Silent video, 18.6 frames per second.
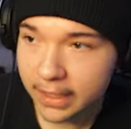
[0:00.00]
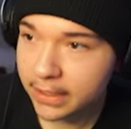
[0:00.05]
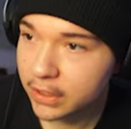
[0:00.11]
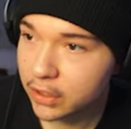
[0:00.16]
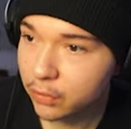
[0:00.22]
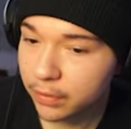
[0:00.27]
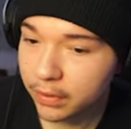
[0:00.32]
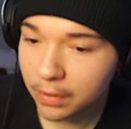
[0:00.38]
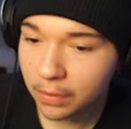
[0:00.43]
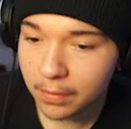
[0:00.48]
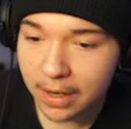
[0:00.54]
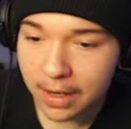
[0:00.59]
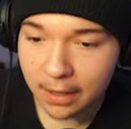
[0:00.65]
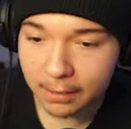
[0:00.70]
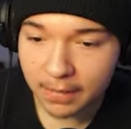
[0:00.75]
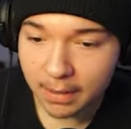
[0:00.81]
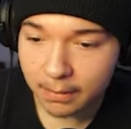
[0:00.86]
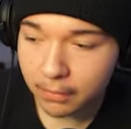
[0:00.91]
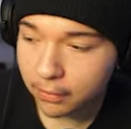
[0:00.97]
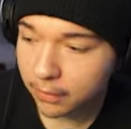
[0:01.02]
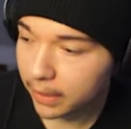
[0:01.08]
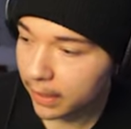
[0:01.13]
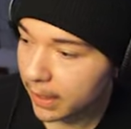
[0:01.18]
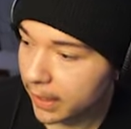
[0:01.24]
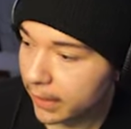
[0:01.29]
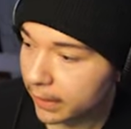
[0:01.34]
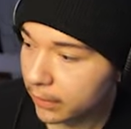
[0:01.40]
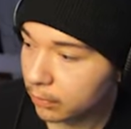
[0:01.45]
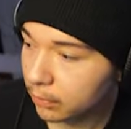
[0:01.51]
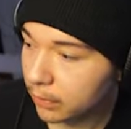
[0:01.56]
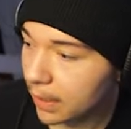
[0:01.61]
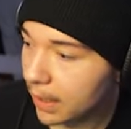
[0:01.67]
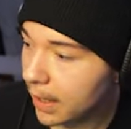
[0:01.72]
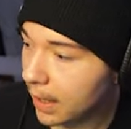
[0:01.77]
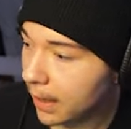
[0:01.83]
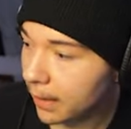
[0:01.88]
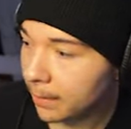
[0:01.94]
I ain't seen you in a while, my boy. I ain't gonna
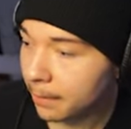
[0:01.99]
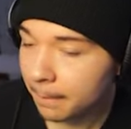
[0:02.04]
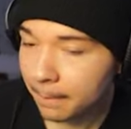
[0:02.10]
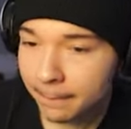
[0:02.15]
lie.